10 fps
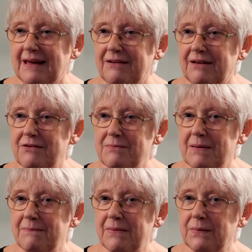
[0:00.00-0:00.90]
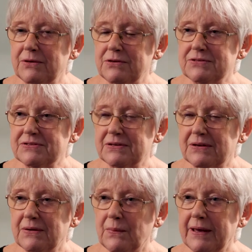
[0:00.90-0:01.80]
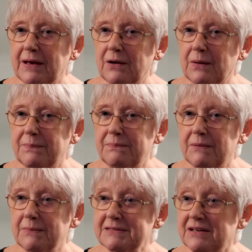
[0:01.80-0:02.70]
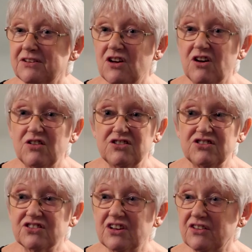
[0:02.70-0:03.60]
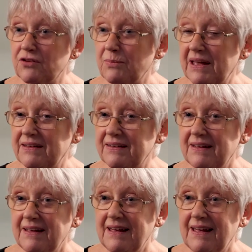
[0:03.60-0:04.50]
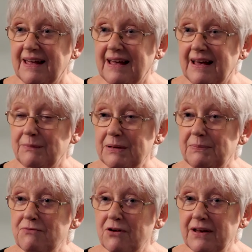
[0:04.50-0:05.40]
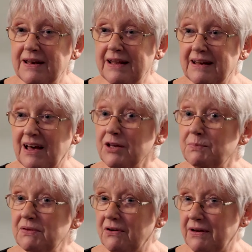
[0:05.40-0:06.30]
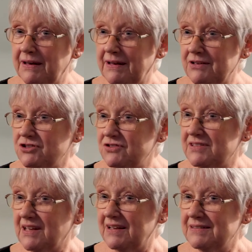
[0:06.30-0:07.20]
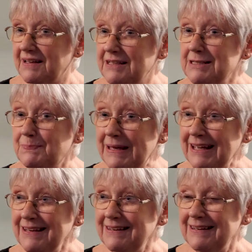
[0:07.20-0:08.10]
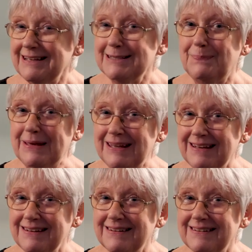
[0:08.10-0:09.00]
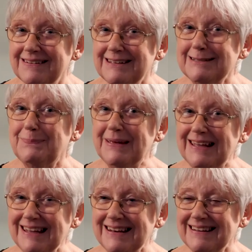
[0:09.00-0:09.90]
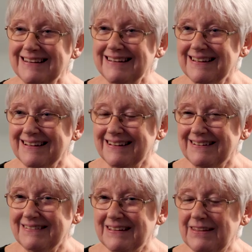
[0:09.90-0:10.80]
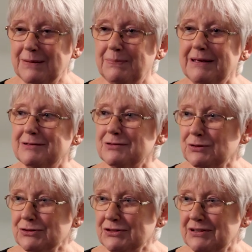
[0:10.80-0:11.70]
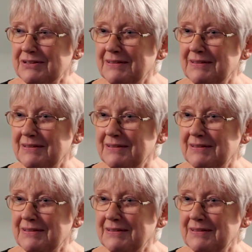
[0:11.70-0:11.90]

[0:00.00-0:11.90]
And I remember we used to wake up. Mum and Dad had only just got to bed. And we'd be running in, I'd be running in, I should say, saying, he's been. And they'd be exhausted.